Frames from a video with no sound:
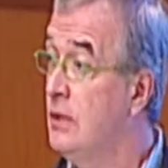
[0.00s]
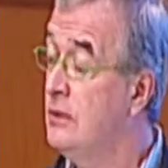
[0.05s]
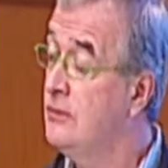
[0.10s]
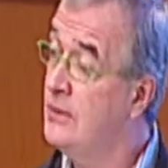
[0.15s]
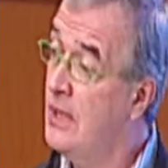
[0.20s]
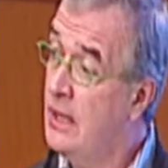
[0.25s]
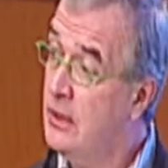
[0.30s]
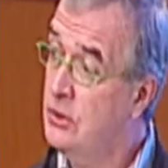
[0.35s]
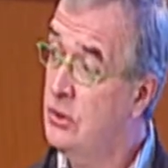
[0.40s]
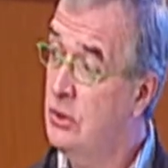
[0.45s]
It's
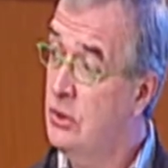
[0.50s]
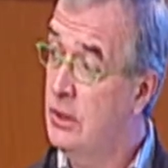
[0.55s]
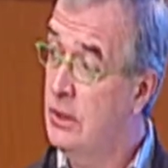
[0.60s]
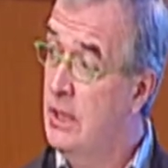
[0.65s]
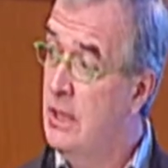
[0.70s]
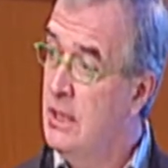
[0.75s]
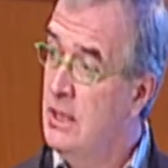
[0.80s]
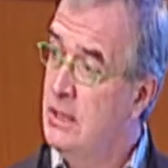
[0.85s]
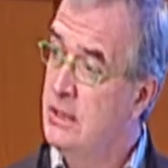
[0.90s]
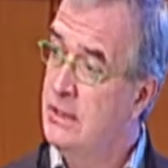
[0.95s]
actually
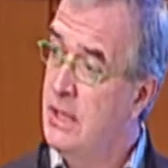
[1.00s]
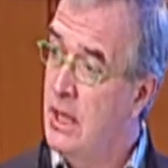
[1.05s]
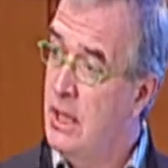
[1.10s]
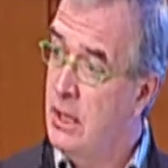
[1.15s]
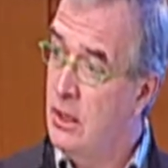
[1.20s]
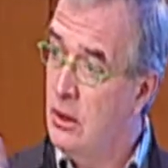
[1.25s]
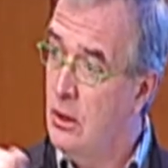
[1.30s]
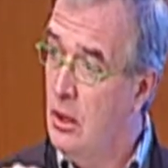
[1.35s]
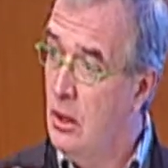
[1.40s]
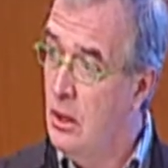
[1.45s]

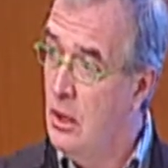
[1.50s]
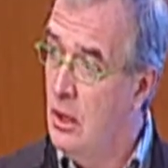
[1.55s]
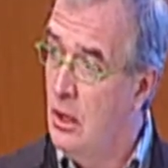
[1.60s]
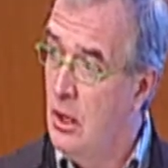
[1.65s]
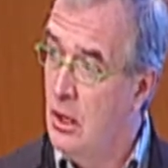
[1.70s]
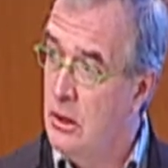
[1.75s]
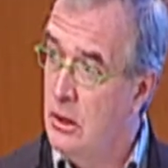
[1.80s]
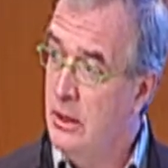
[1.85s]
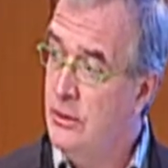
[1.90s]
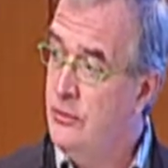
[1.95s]
saying,
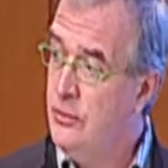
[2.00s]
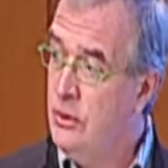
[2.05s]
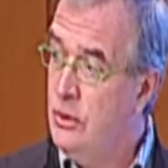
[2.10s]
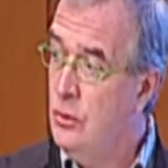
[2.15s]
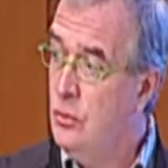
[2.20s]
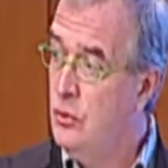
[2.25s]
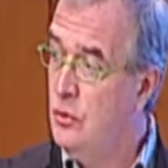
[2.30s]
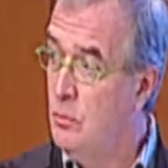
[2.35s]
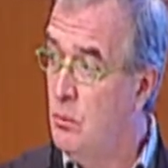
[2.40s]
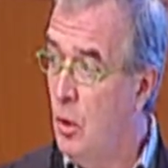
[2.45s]
let's
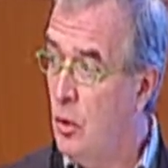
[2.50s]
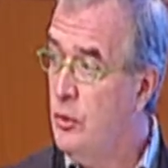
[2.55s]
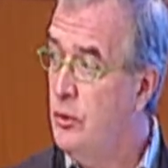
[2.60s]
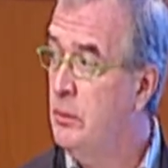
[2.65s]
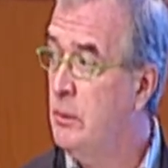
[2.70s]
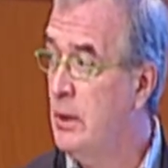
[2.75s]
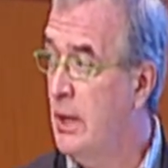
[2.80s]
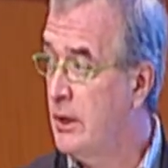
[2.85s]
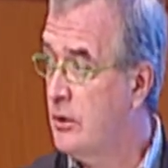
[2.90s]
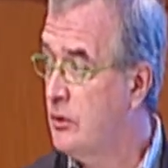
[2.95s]
use
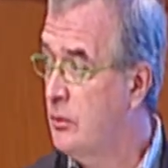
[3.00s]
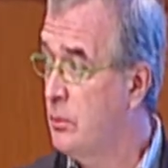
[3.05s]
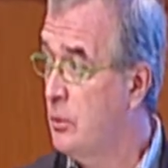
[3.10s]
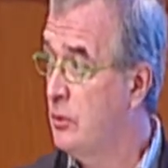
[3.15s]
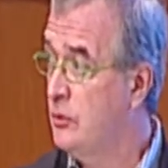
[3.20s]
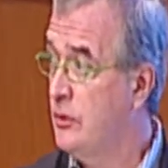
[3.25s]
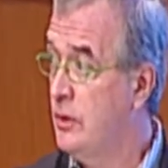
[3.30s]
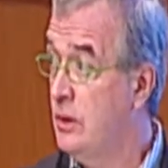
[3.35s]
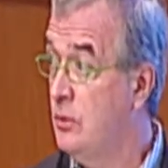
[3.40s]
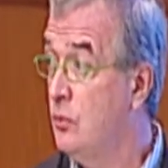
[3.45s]
multiple
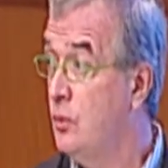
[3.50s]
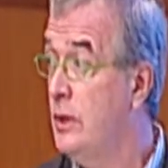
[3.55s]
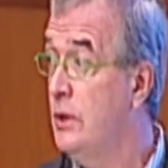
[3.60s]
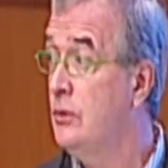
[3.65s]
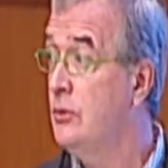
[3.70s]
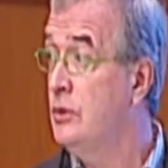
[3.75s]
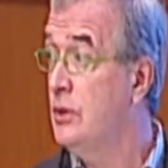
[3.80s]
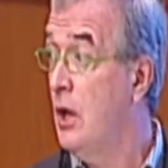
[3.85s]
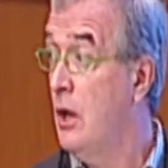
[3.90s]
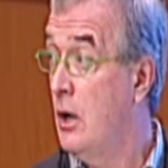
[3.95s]
experts in
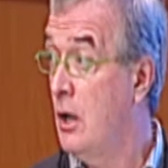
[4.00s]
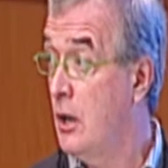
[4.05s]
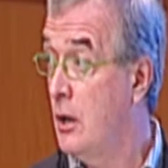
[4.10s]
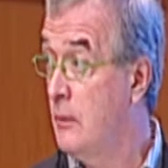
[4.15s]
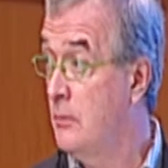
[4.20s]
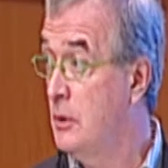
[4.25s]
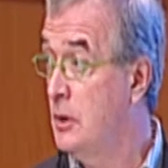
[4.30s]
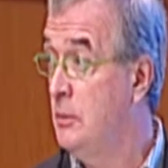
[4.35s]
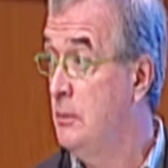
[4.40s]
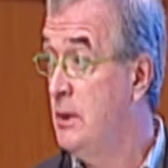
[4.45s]
real
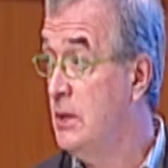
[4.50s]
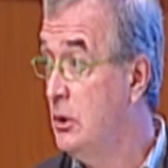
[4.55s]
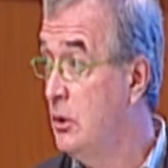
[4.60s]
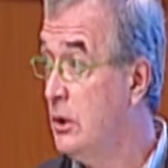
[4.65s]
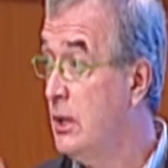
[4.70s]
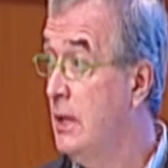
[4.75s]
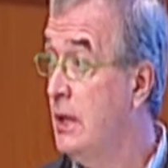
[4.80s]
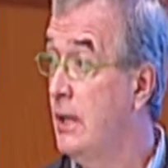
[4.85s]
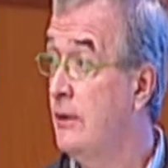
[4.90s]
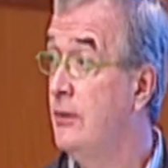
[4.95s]
time to be
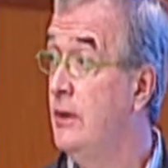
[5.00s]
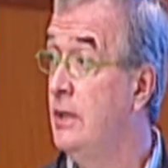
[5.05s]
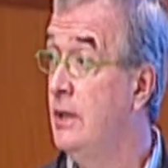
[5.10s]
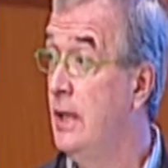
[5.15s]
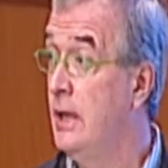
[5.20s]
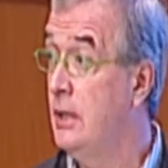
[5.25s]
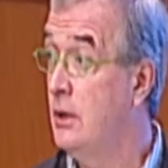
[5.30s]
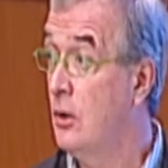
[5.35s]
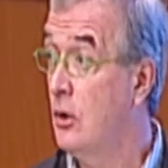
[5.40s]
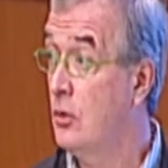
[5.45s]
looking at the
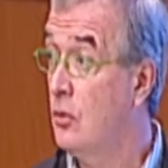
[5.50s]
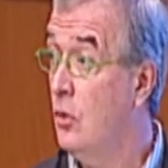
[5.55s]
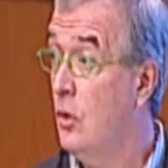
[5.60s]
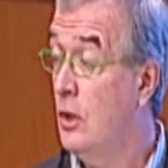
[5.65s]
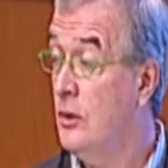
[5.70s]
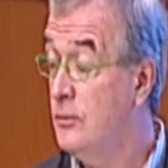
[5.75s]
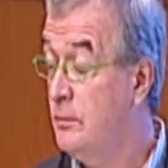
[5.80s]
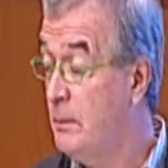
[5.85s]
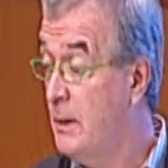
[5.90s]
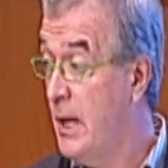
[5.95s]
data
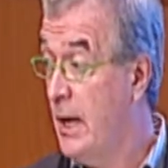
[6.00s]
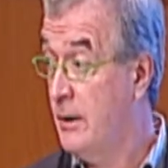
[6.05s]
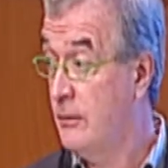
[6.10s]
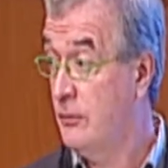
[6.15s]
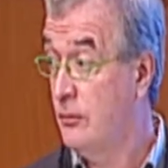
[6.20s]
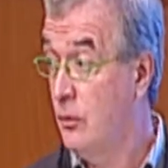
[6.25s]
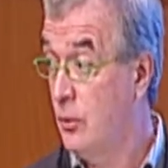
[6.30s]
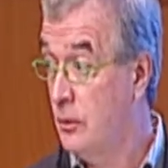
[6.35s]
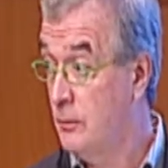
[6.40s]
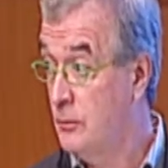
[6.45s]
across
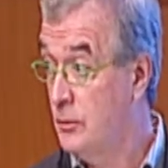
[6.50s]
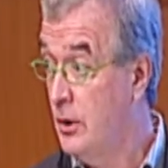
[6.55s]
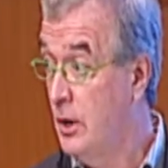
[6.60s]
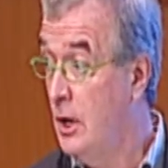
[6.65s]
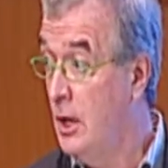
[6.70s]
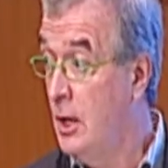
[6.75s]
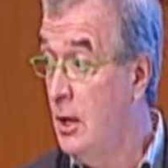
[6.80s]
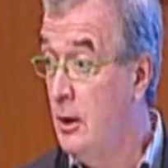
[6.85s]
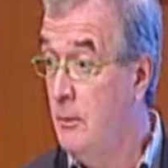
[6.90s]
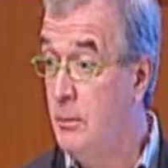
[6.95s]
platforms
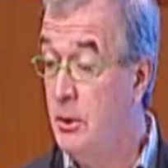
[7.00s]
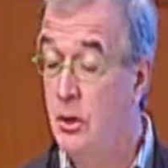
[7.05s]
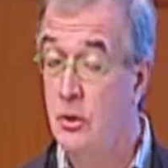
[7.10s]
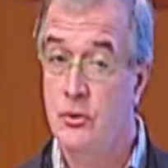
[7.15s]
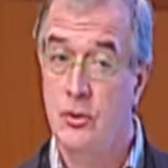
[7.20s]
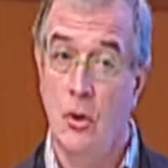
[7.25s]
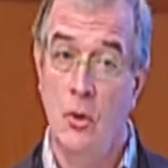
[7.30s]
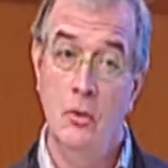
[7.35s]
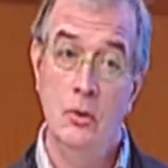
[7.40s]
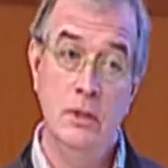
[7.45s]

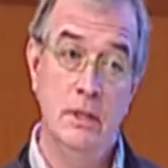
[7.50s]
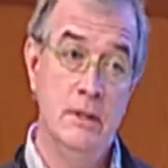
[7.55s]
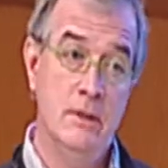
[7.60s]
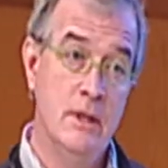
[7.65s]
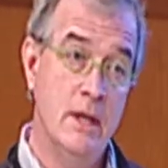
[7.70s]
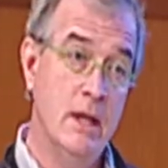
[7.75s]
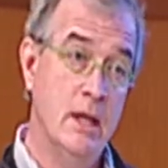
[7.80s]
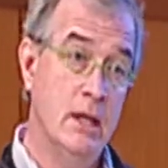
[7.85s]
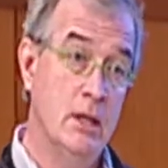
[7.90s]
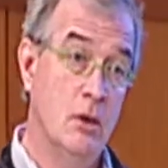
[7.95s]
because only
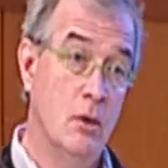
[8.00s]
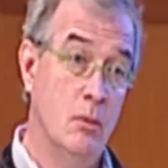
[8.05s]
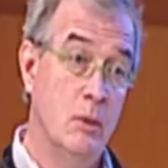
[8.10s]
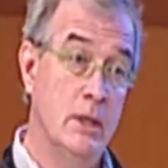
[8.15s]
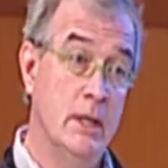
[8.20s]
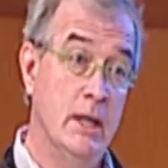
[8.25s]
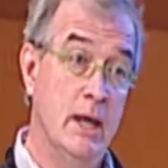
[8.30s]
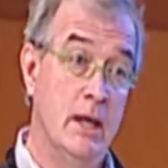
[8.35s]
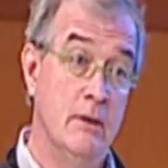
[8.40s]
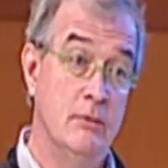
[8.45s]
then are we
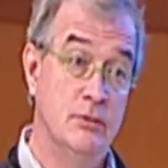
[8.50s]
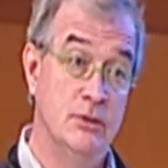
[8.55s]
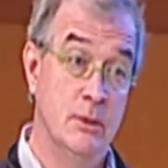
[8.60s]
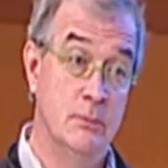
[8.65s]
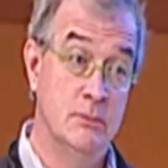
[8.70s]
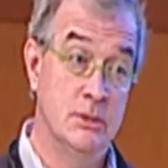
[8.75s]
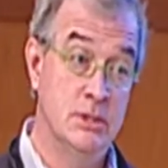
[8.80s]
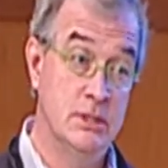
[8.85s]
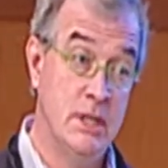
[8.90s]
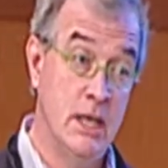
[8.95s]
going to have
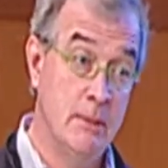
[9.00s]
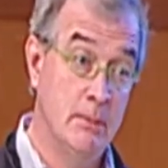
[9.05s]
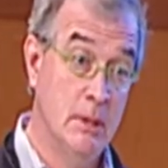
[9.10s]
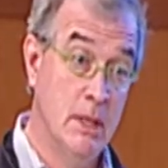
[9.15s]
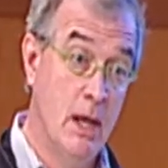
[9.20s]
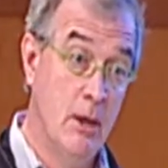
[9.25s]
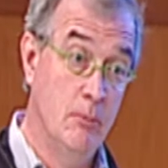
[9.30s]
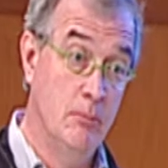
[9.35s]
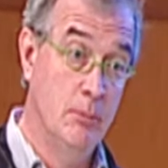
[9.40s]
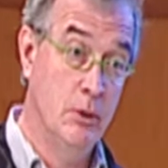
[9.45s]
some stable
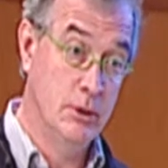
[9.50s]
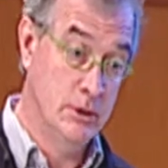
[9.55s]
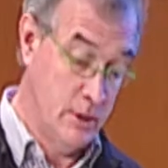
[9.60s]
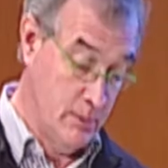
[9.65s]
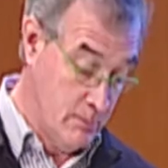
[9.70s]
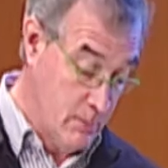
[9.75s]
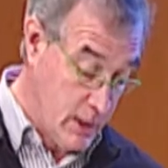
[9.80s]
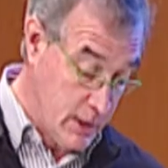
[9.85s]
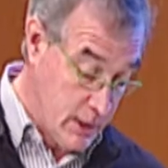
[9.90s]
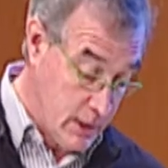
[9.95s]
output that
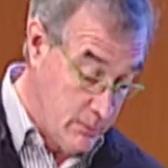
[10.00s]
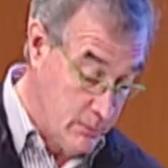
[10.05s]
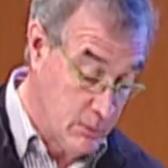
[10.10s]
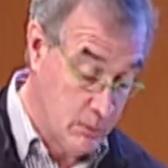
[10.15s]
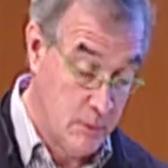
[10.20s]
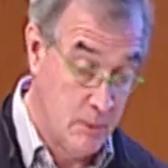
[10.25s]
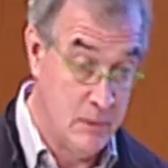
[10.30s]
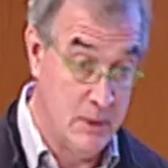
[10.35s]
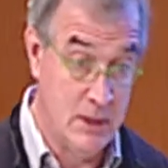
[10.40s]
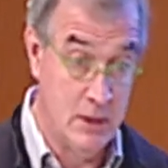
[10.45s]
might be
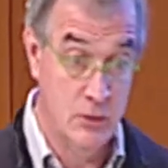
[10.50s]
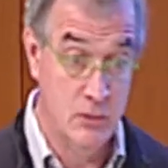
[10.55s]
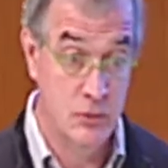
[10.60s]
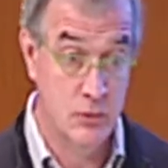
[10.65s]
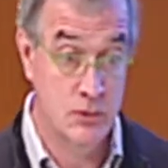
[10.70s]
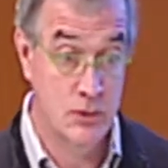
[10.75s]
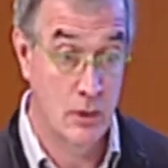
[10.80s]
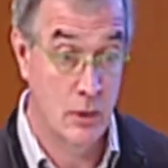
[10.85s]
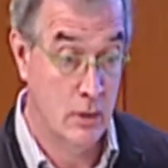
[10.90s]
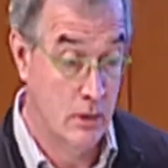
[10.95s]
able to be
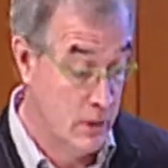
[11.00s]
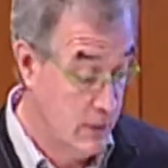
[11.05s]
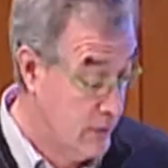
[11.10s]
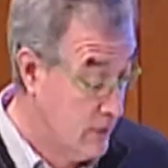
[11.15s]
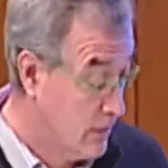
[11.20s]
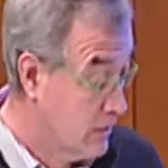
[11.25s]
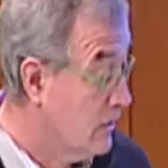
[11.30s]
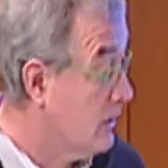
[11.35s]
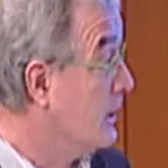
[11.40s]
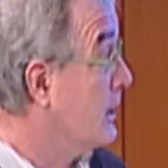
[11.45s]
used uh, in
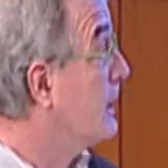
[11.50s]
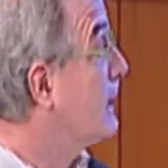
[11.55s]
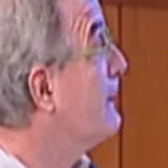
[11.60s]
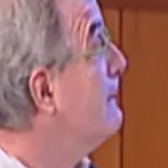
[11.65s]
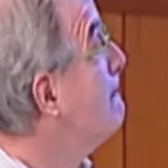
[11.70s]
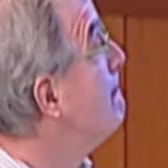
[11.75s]
the clinic.